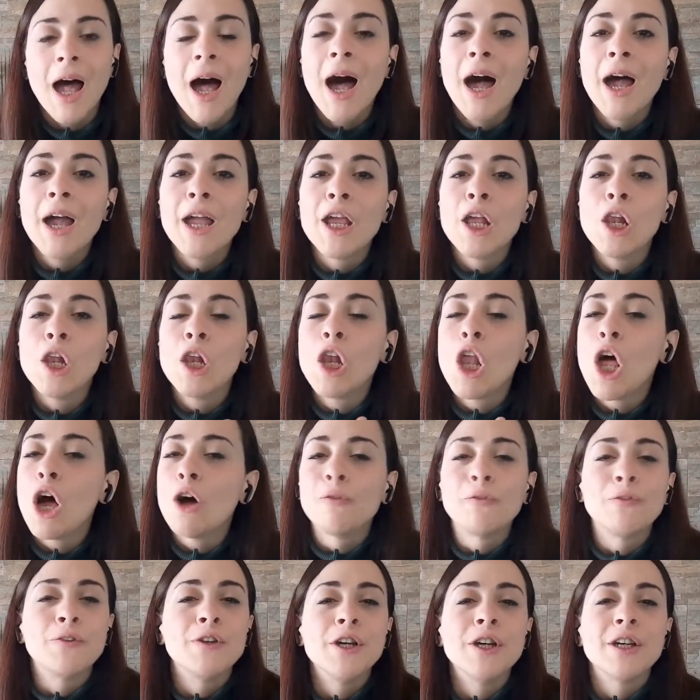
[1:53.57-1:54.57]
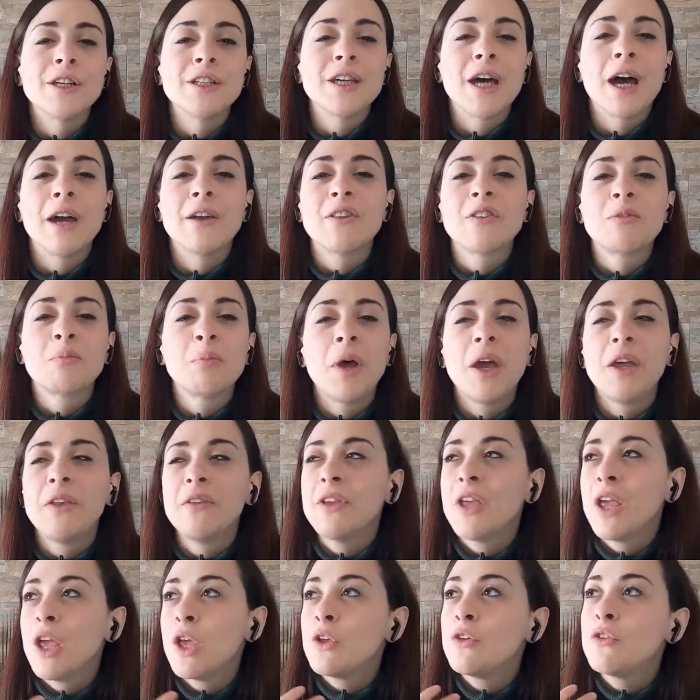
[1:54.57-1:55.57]
I loved it. I
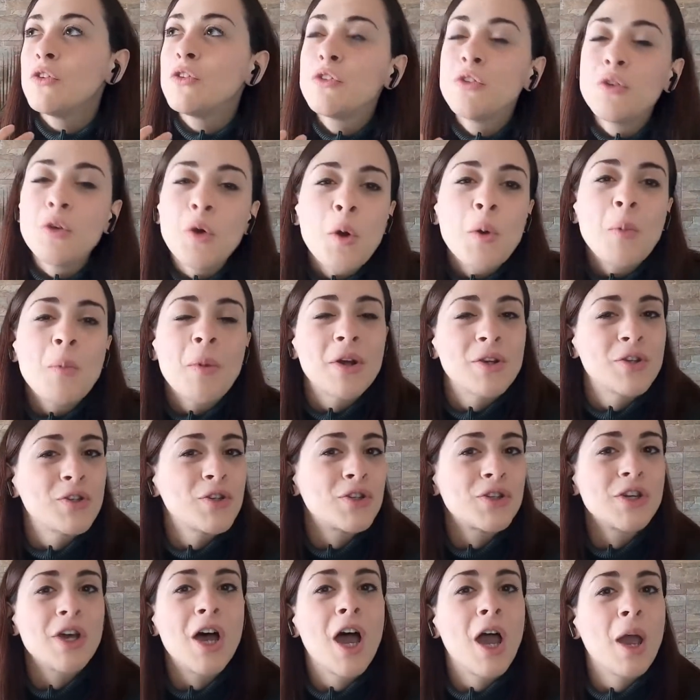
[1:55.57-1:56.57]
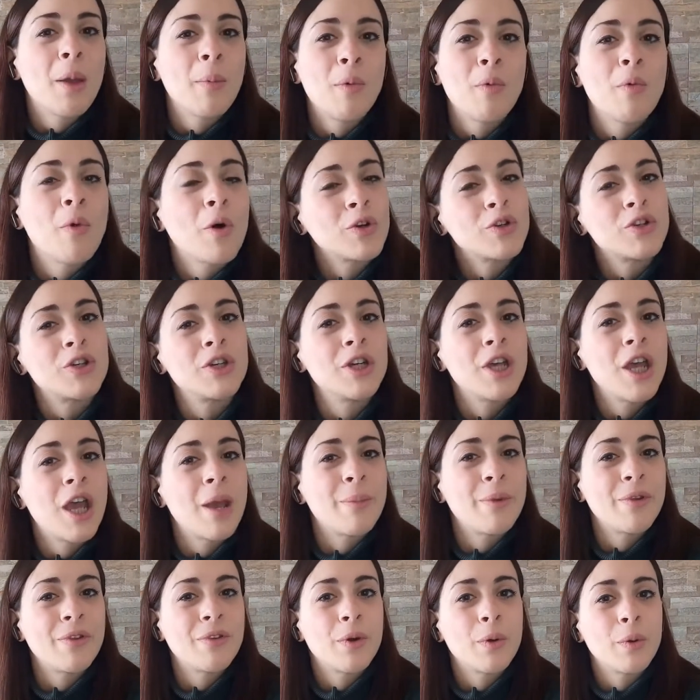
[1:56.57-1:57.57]
spent so much time watching the
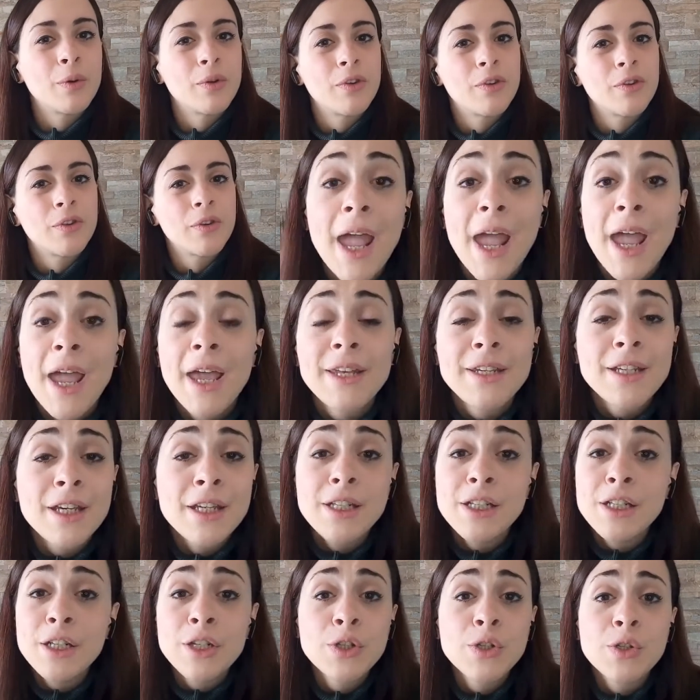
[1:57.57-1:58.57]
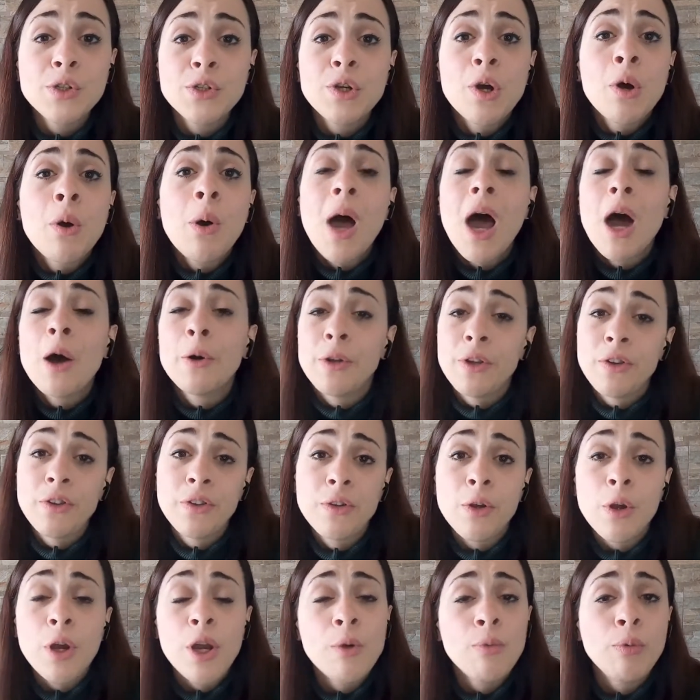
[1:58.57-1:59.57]
episodes. And I needed to know how the
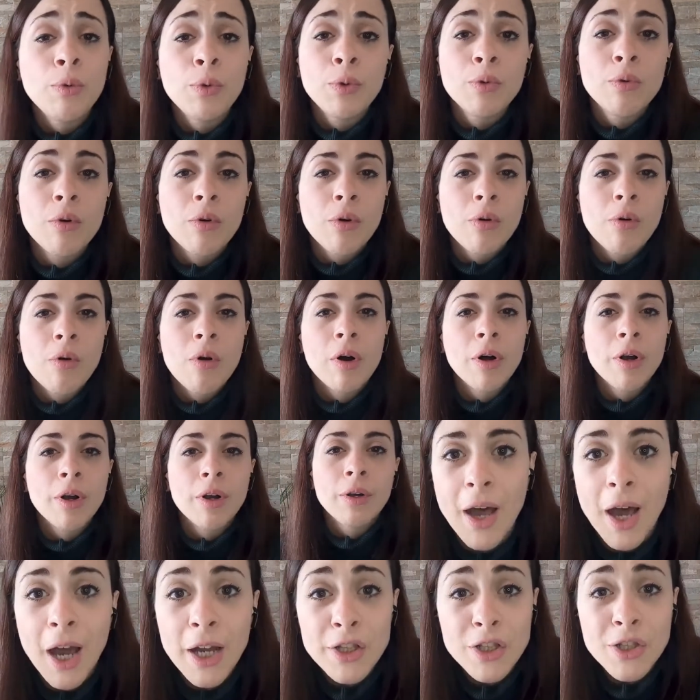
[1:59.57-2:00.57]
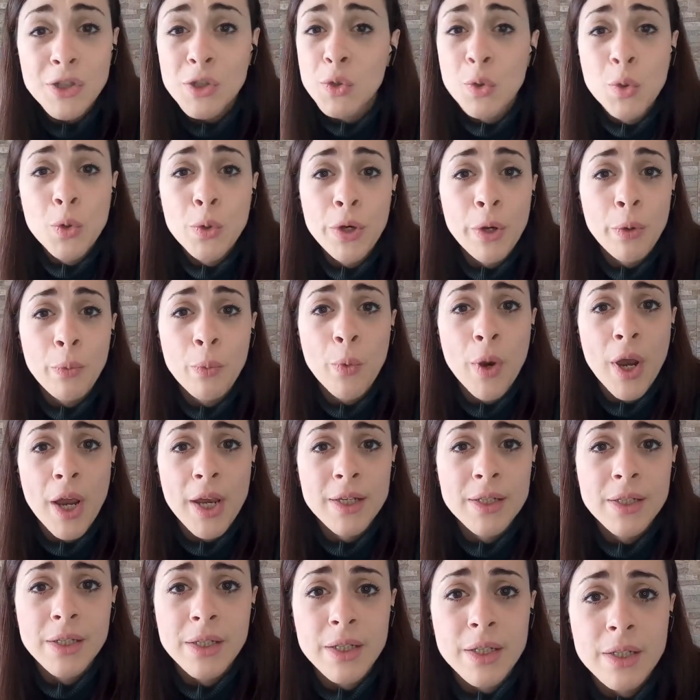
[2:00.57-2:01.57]
story would go on. I just couldn't
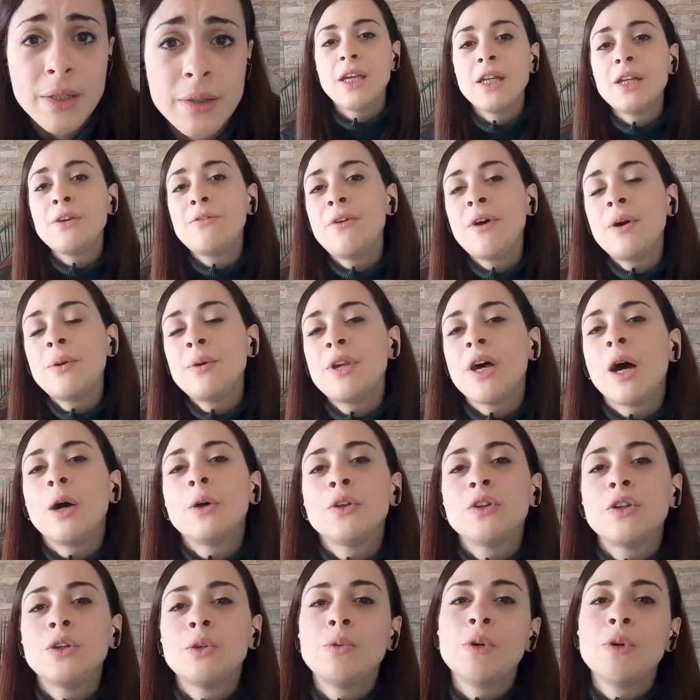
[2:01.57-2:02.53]
wait. And I found out there